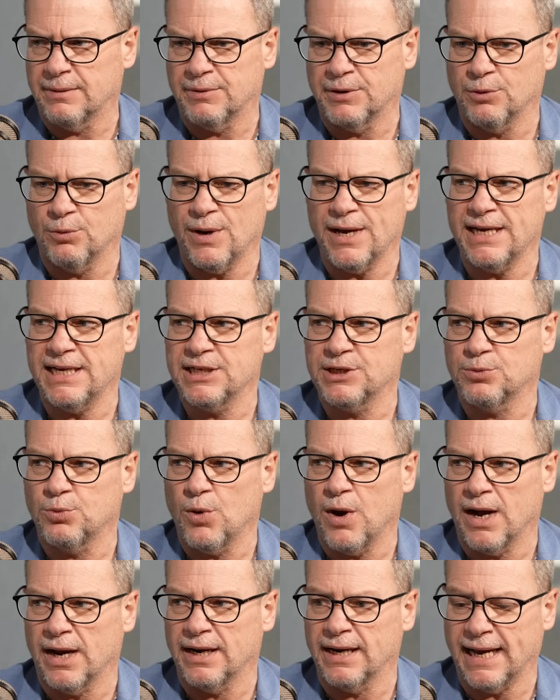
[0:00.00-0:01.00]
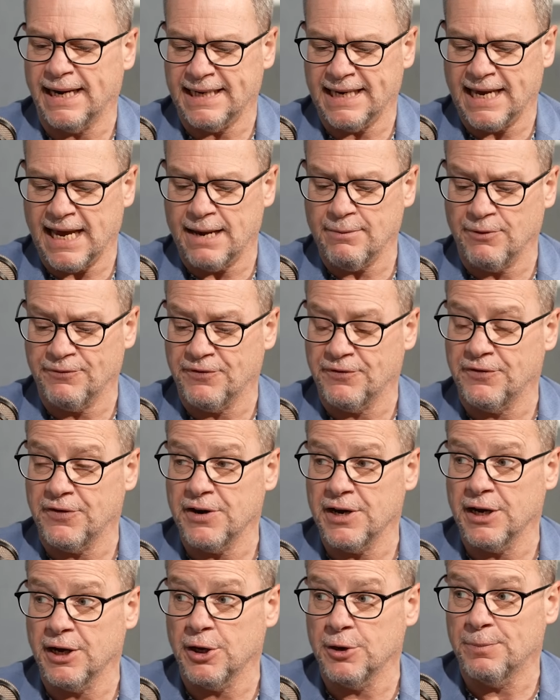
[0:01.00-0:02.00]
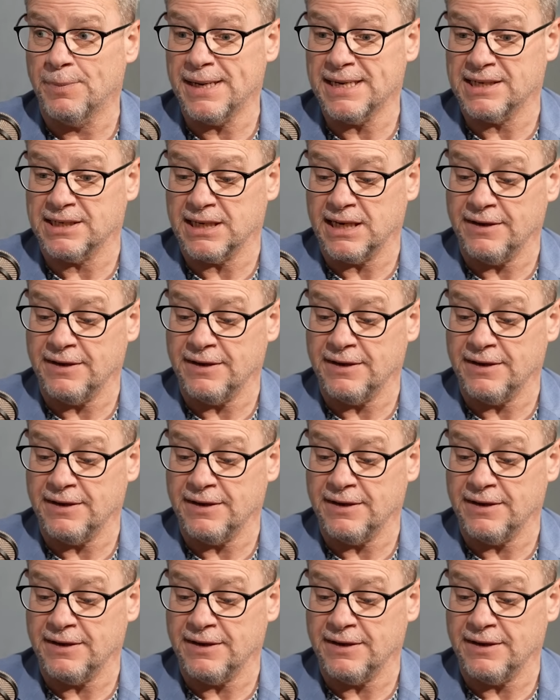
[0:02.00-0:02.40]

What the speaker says: But the way he's won, and he came off a very low base.